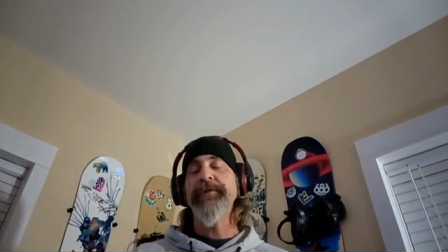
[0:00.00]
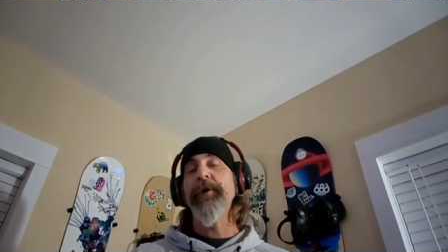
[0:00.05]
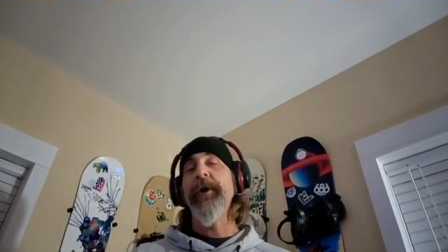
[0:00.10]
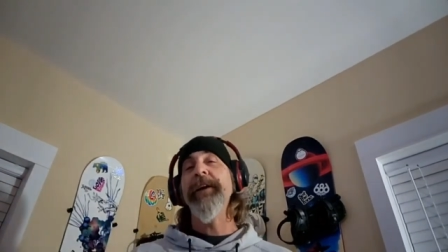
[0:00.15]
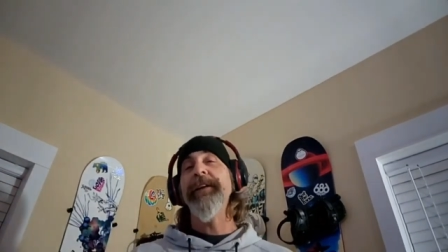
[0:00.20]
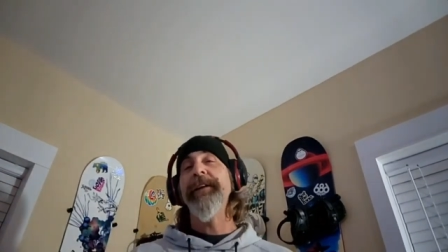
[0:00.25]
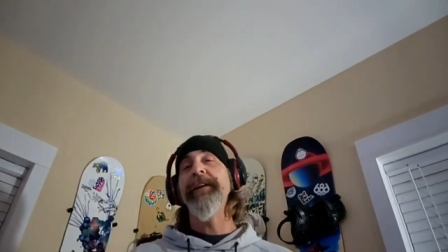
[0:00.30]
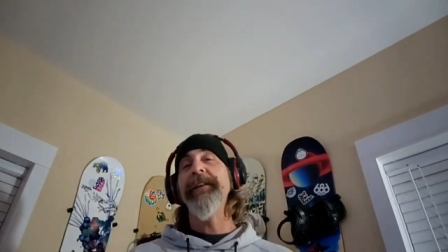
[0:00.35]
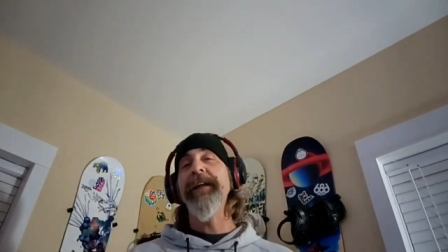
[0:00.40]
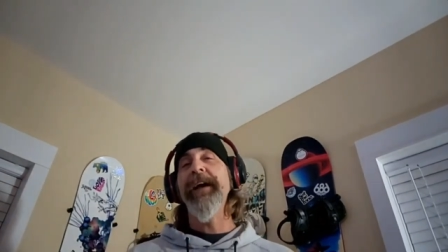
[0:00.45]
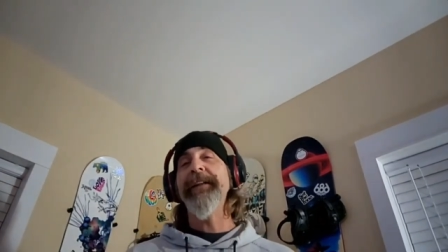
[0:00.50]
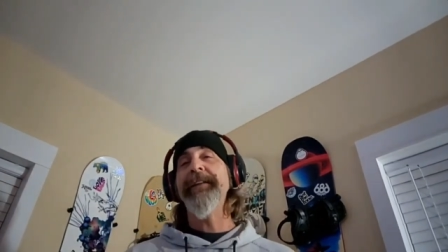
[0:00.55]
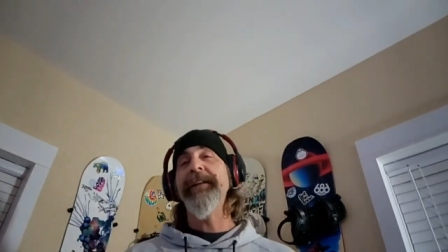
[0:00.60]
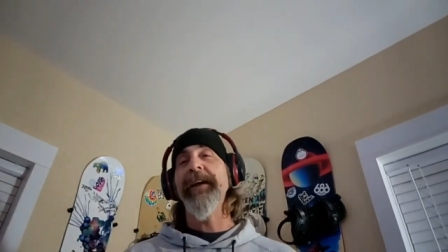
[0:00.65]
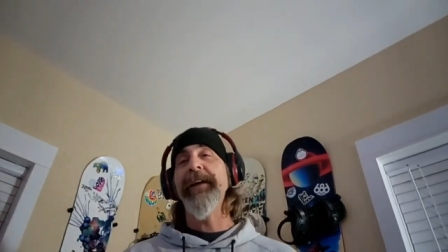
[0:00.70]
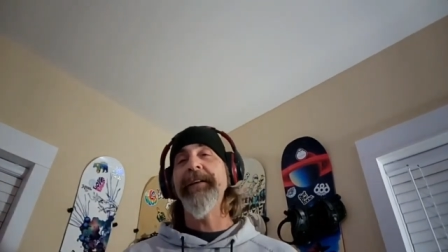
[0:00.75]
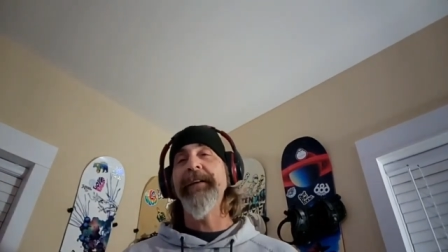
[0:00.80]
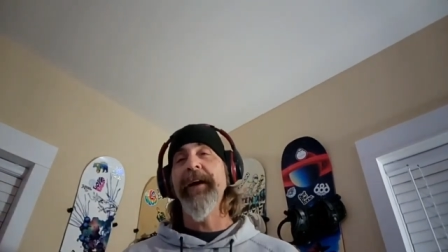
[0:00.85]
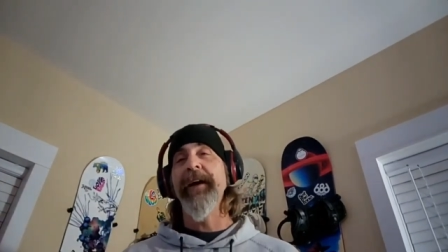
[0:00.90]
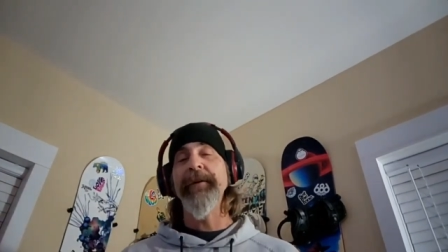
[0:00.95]
So I did
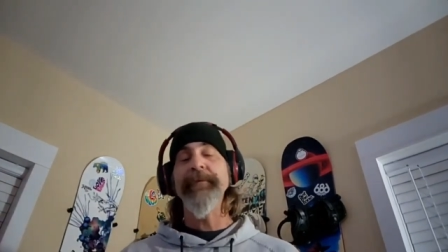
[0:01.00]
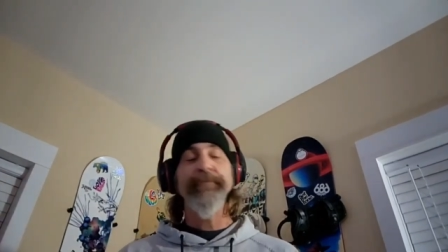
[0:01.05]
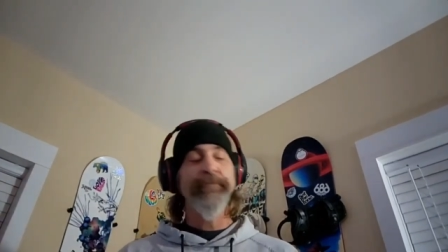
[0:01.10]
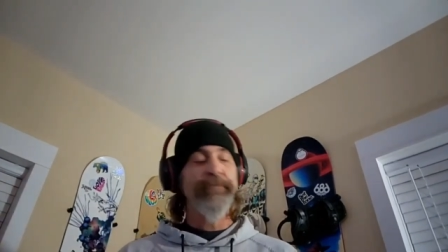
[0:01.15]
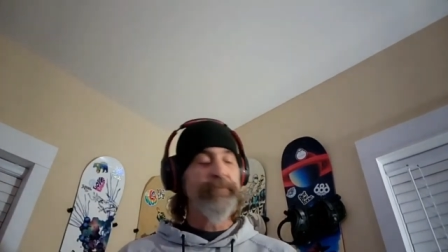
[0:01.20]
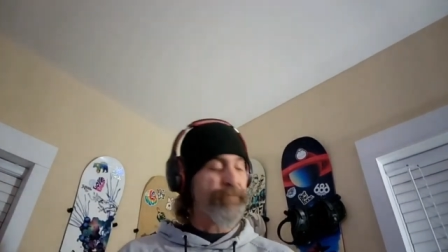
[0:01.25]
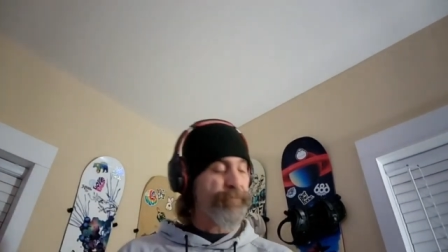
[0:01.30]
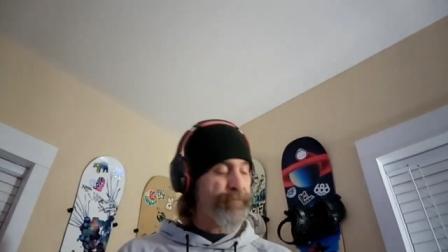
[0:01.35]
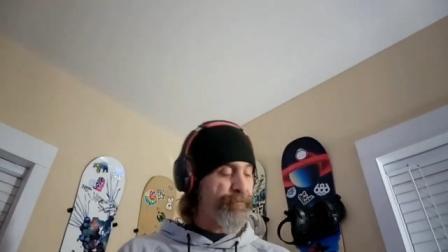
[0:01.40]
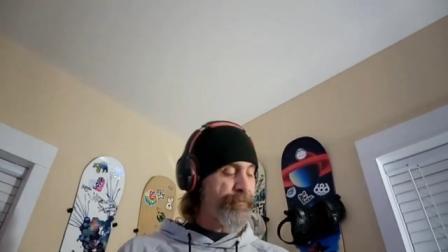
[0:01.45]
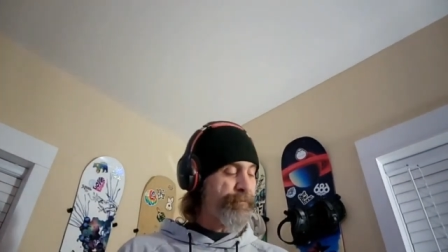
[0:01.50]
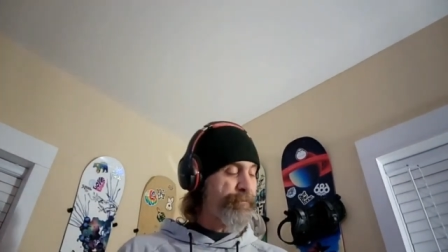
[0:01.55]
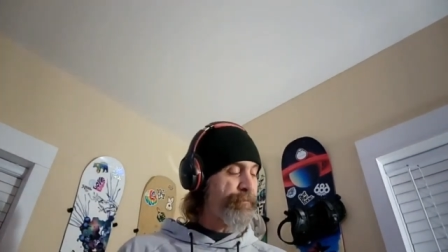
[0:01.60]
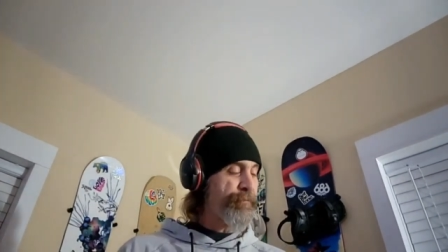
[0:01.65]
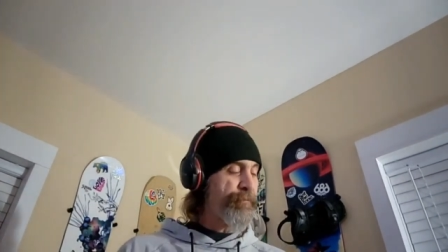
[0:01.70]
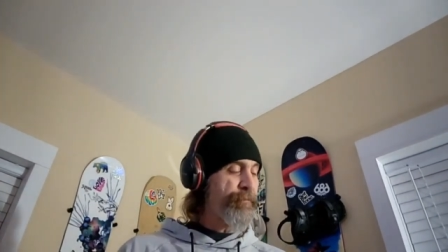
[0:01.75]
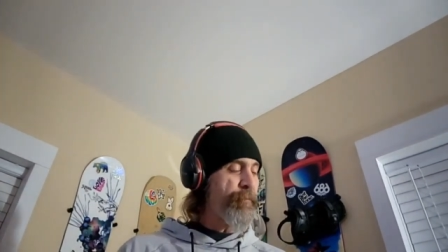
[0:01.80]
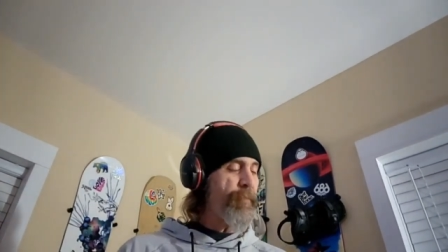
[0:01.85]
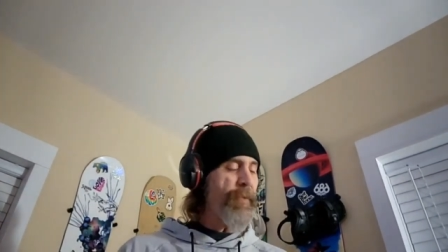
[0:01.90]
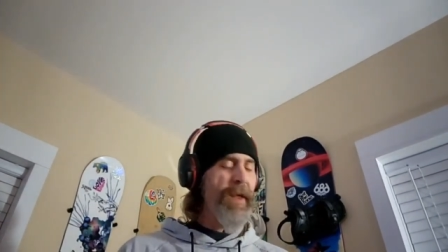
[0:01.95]
that day.
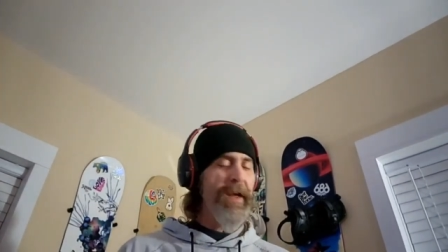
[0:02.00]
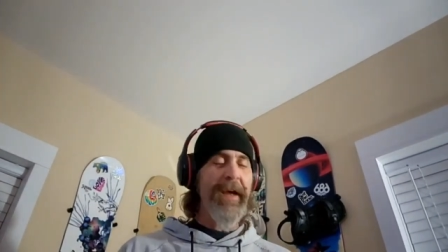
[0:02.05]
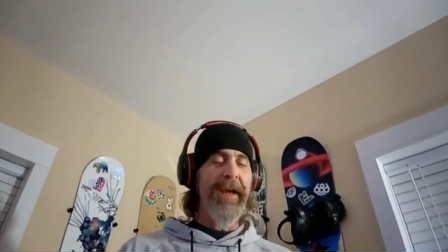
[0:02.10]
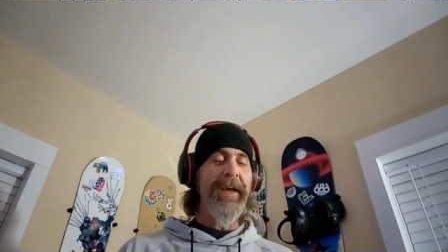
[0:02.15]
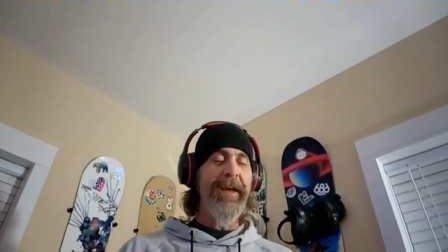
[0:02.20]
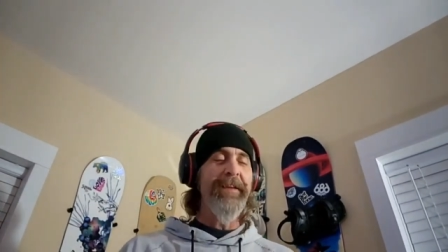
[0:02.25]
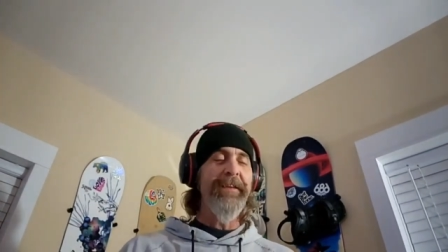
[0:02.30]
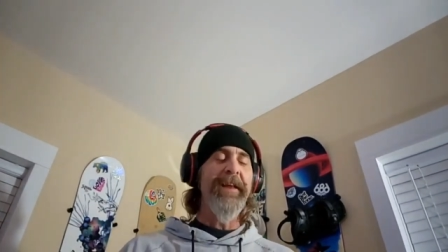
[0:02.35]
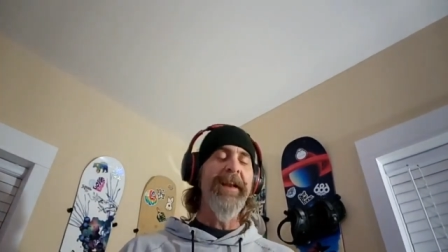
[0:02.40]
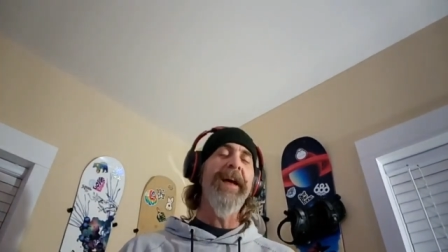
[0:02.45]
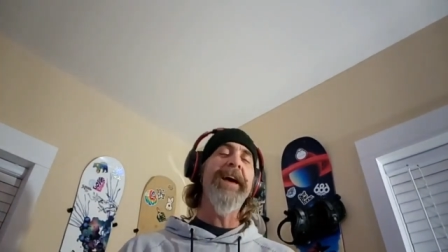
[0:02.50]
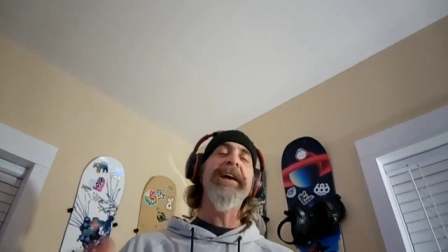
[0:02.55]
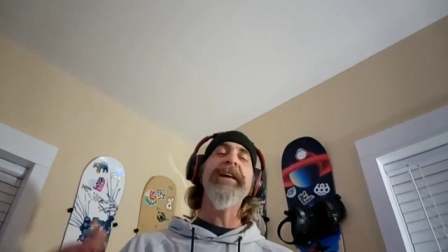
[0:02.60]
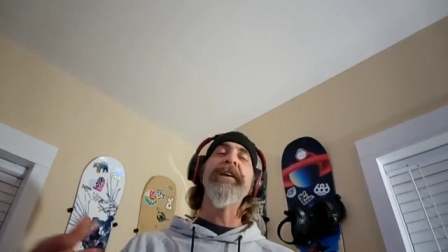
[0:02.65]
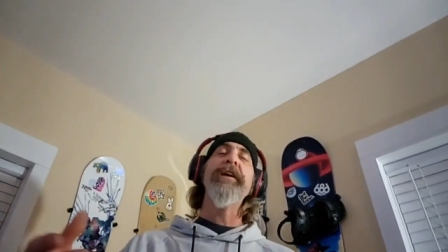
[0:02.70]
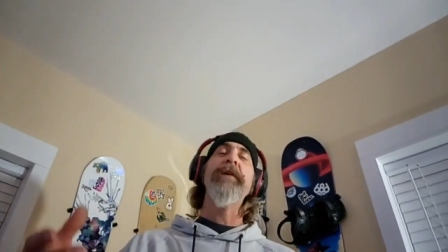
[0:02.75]
And then